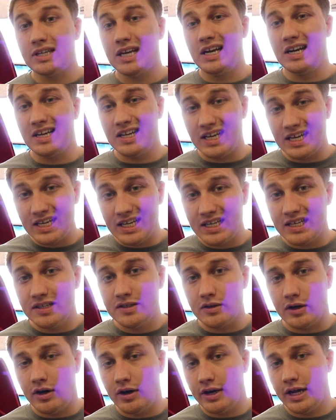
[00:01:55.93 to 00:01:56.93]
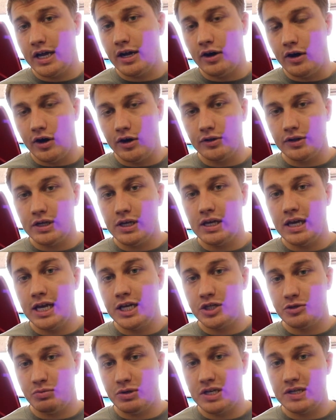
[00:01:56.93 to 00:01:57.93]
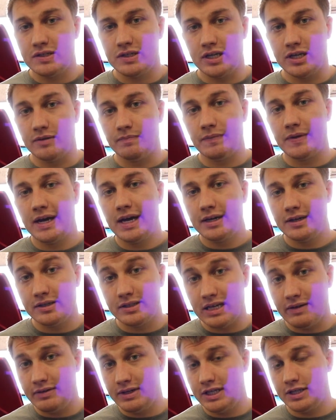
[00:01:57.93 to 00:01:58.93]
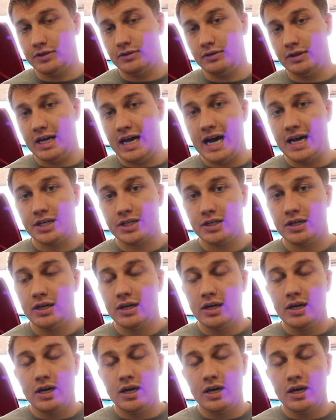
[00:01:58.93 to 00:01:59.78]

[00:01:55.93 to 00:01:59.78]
and it is on a Holley HP setup. It does have a digital dash.